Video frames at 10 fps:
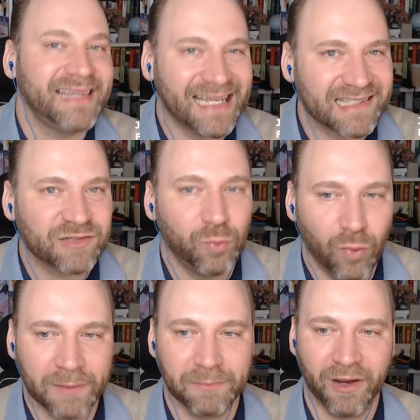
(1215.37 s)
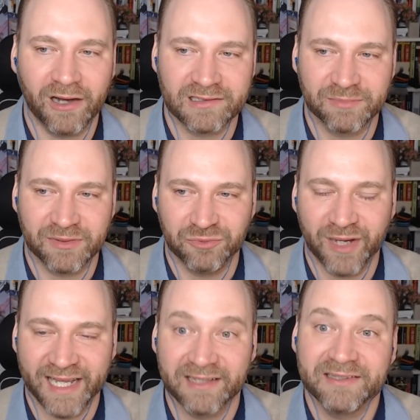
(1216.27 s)
that's one possible
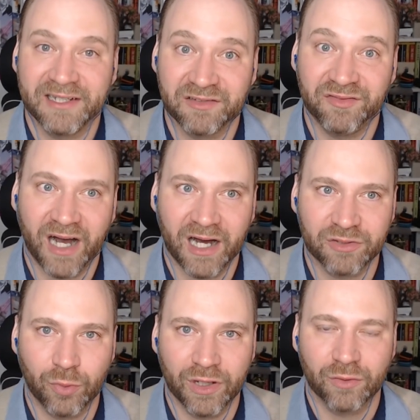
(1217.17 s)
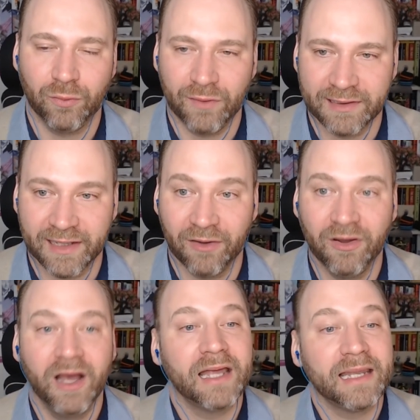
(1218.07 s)
way a lot of artwork will
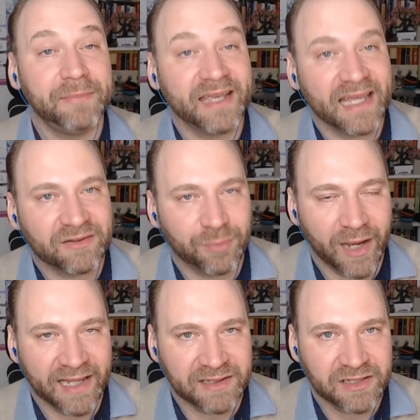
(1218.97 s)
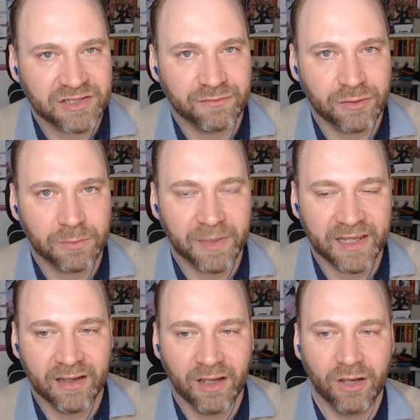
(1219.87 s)
go. The big advantage would
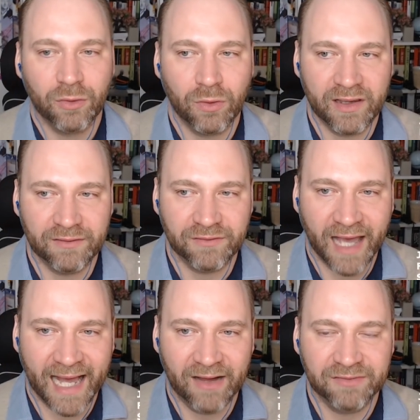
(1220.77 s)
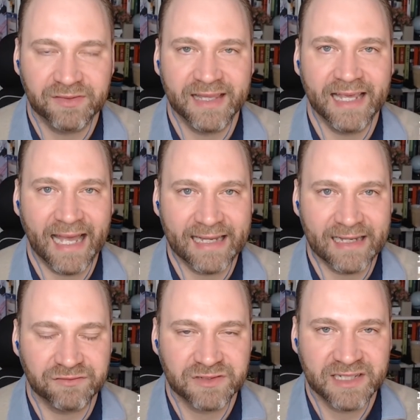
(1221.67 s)
be if you have the
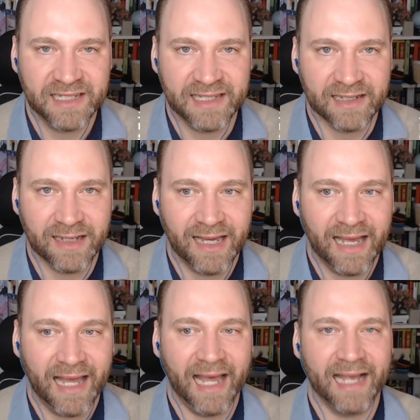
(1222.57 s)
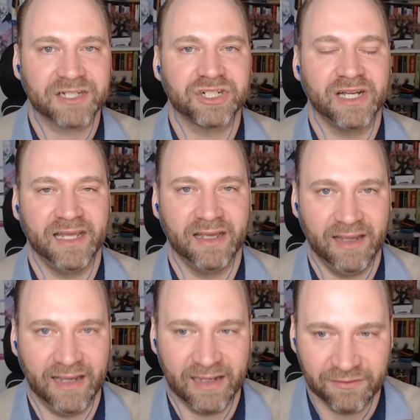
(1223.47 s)
NFT actually
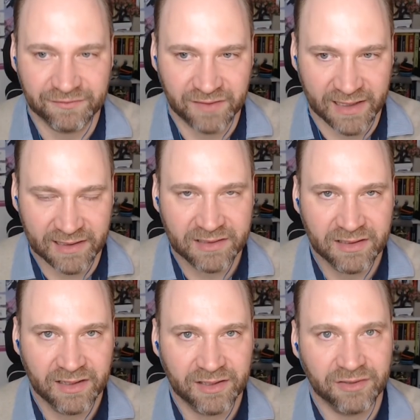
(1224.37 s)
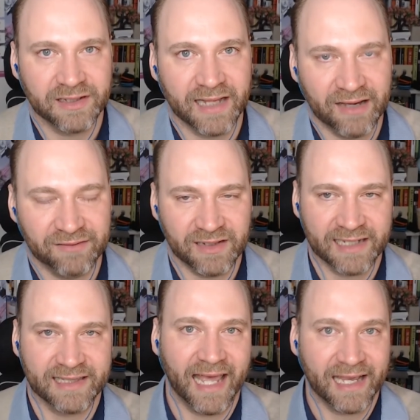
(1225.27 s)
in a fund, you can have
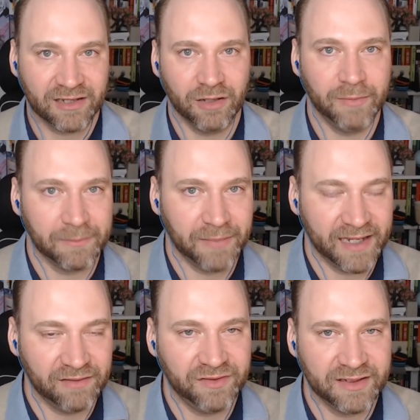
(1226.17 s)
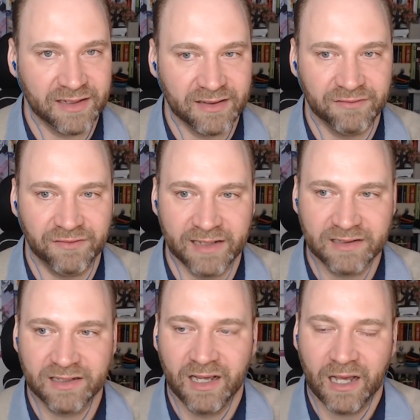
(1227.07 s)
like the economic benefit in the
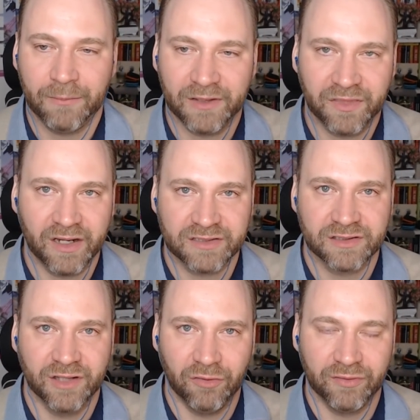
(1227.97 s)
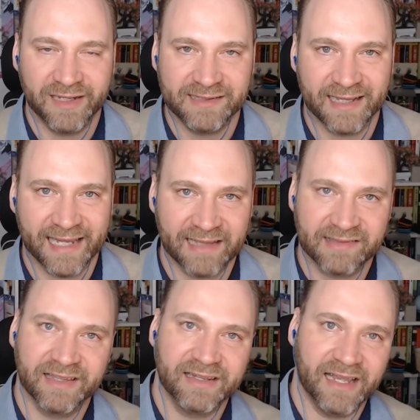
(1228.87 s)
fund, but there's no reason
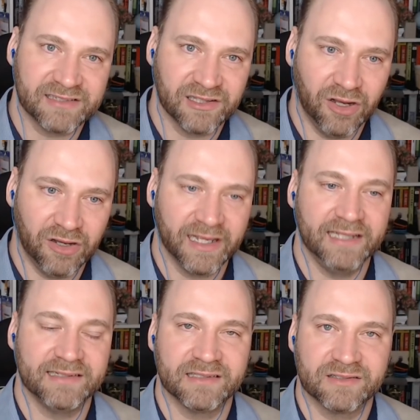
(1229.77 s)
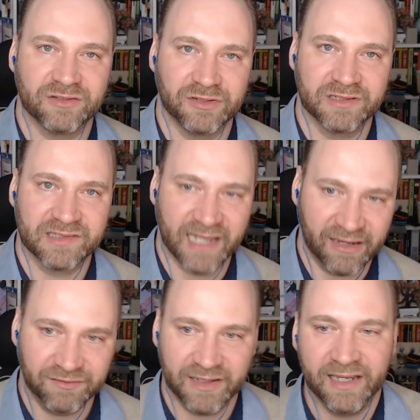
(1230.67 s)
against it as long as it's stored
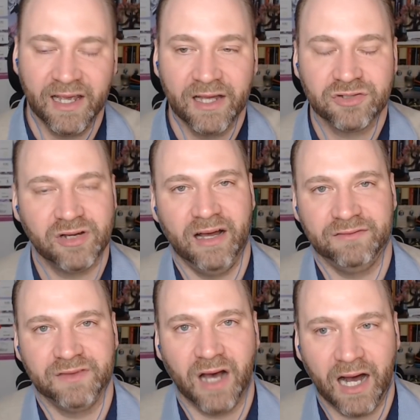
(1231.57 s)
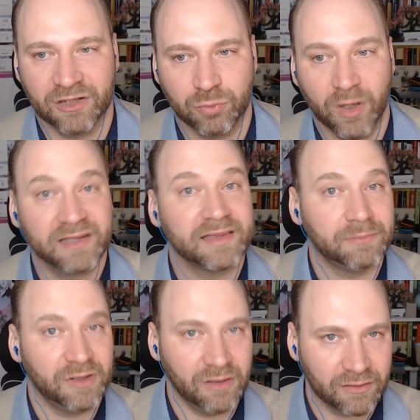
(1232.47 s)
safely to have the artwork
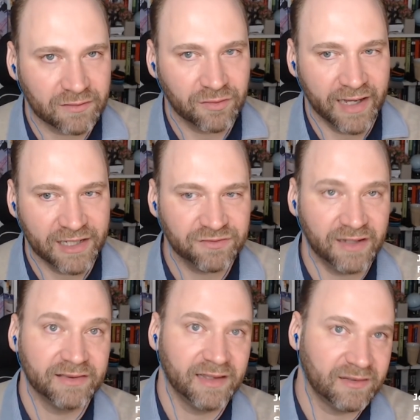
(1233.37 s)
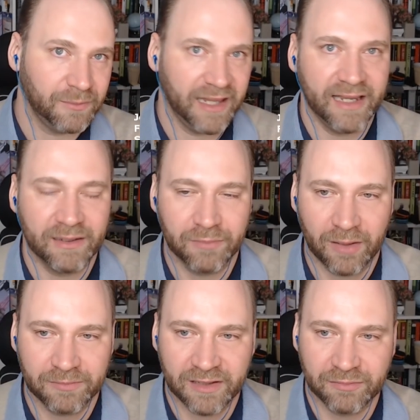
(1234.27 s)
that belongs to a hedge fund display in
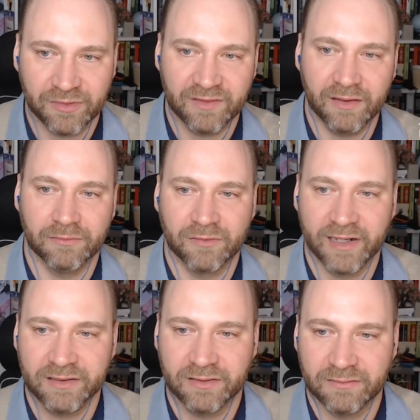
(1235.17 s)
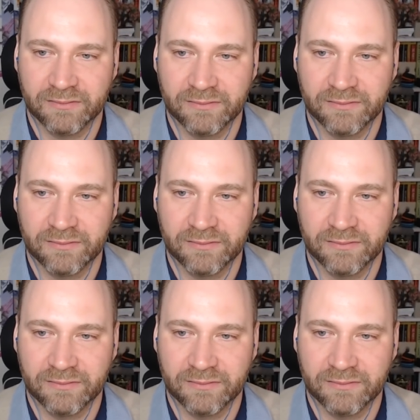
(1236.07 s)
public museum, right?